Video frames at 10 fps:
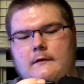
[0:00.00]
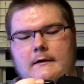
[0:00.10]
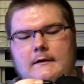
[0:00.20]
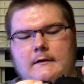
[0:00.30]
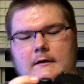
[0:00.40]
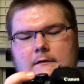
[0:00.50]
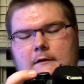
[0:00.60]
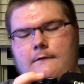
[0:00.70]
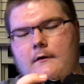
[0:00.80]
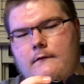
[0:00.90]
I did get a
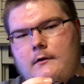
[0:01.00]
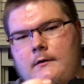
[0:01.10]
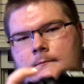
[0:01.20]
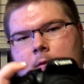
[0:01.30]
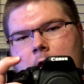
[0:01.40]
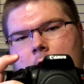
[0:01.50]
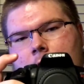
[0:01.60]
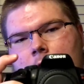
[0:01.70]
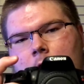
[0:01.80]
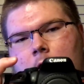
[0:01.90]
T4i,
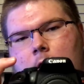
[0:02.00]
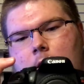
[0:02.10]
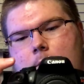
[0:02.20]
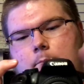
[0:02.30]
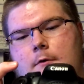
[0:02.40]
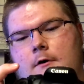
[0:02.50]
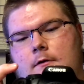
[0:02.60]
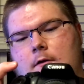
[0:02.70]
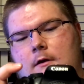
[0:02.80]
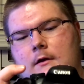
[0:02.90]

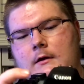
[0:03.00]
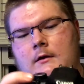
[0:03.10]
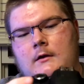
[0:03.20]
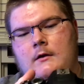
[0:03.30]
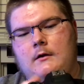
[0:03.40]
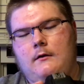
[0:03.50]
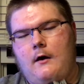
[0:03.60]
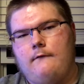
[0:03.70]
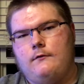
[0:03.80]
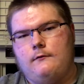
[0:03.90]
but the
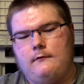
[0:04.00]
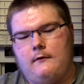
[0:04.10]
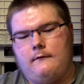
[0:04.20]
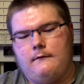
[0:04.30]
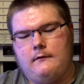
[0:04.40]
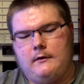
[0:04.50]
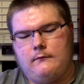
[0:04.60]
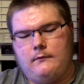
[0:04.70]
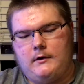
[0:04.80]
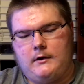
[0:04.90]
live view stuff,
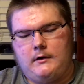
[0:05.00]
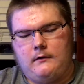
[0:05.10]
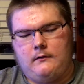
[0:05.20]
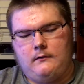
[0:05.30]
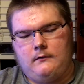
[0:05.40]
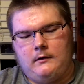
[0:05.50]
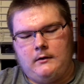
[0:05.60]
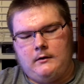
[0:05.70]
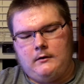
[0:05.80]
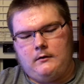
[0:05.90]
like when I
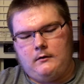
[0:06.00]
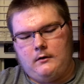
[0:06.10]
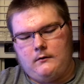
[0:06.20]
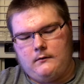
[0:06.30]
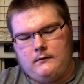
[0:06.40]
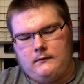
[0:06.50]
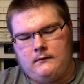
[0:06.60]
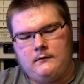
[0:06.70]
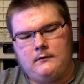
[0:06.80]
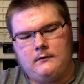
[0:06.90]
go and
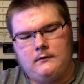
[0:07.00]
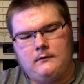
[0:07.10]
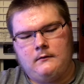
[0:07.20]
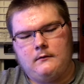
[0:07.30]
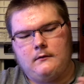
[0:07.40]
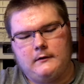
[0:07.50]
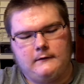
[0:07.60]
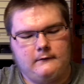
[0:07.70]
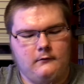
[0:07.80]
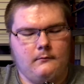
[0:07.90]
click
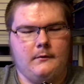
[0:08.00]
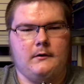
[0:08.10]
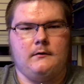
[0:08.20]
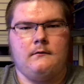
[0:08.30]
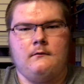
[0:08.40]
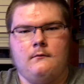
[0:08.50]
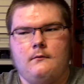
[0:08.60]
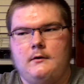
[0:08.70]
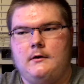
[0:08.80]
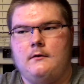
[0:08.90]
this little button
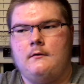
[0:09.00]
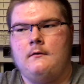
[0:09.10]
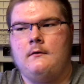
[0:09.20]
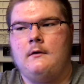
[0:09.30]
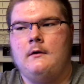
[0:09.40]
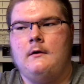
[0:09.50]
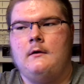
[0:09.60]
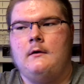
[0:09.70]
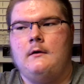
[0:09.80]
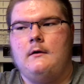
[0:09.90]
on here,
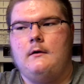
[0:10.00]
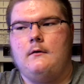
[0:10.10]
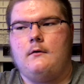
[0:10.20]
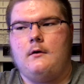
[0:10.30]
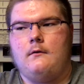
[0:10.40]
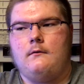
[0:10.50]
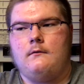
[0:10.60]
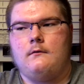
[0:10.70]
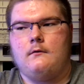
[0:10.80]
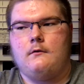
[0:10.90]
it'll go and
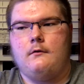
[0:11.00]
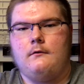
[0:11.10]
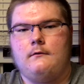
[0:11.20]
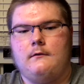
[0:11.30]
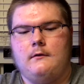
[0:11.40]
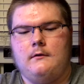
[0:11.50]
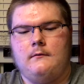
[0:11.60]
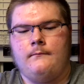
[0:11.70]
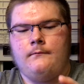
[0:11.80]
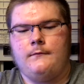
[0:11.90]
close the
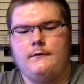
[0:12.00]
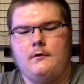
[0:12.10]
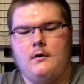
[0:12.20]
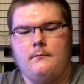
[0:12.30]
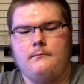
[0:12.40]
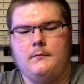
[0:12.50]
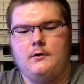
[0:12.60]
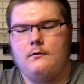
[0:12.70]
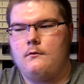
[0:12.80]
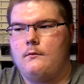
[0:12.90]
top
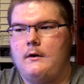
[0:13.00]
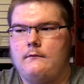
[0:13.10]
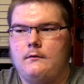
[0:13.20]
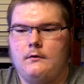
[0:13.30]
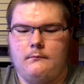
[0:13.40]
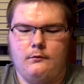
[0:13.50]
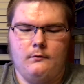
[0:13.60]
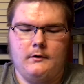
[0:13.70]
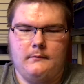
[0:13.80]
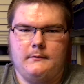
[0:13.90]
mirror or whatever and then pull
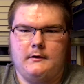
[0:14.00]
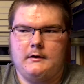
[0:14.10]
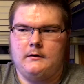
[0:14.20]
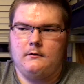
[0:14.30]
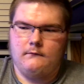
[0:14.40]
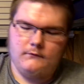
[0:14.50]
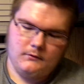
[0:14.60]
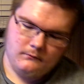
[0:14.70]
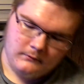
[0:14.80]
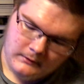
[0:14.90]
it up, and I can go and view